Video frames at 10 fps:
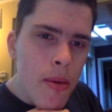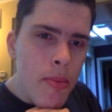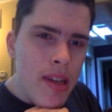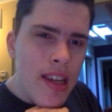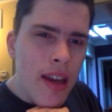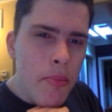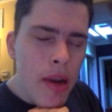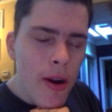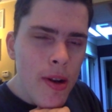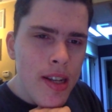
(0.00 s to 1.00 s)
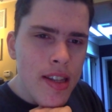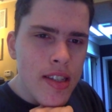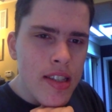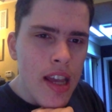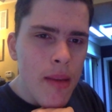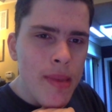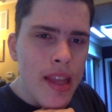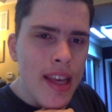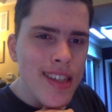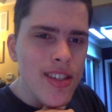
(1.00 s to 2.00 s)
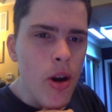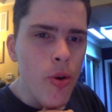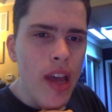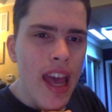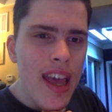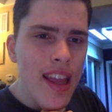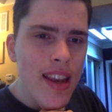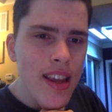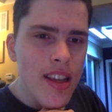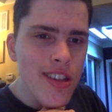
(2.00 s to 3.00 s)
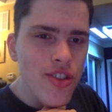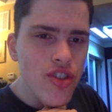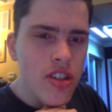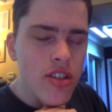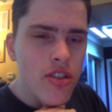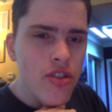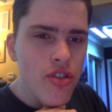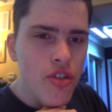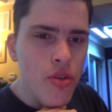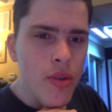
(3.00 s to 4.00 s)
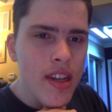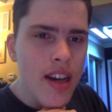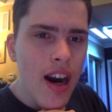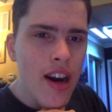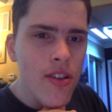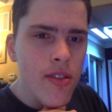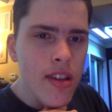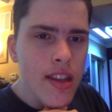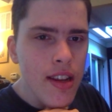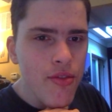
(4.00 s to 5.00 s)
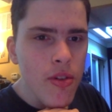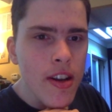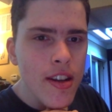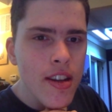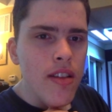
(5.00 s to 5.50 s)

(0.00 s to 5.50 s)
But to compare it to the same thing as cocaine is just two entirely different.